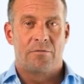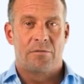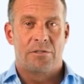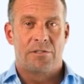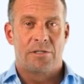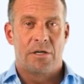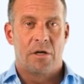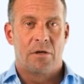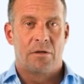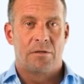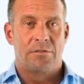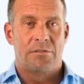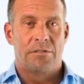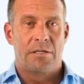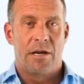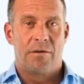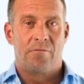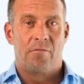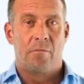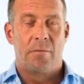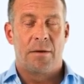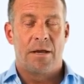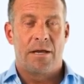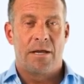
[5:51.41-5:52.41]
results and
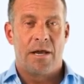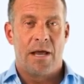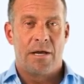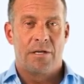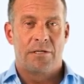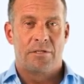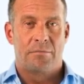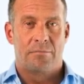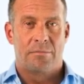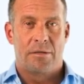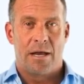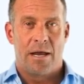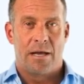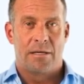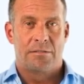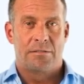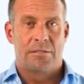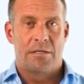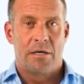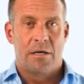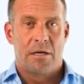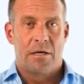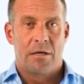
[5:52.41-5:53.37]
remediation plans,